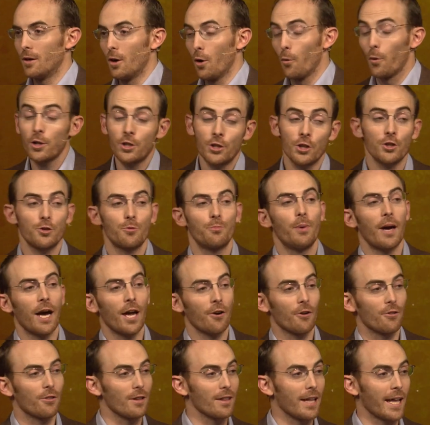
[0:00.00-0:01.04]
Which is
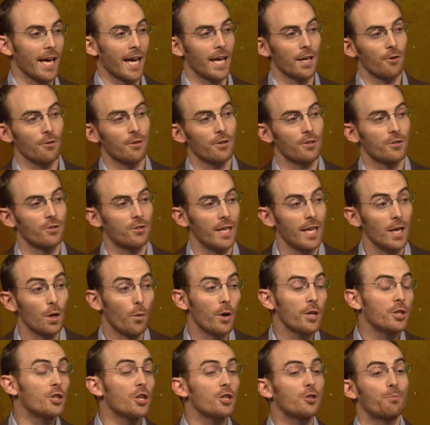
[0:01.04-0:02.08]
better, the land or the sea?
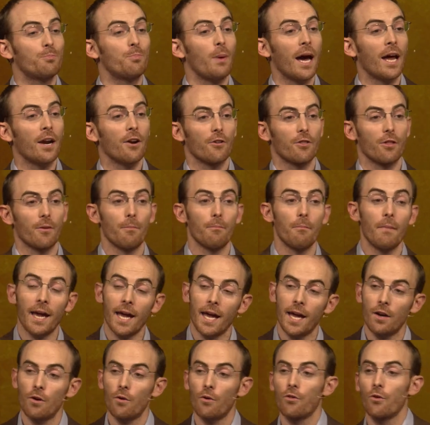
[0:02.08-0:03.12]
Which is better, the
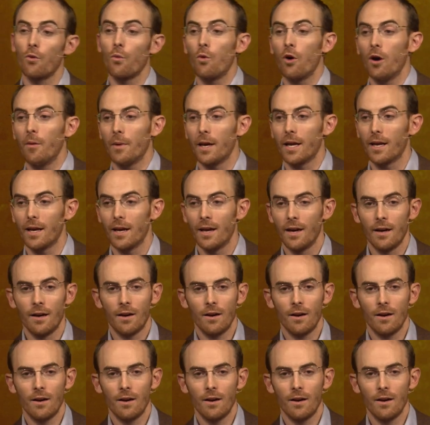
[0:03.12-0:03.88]
man or the woman?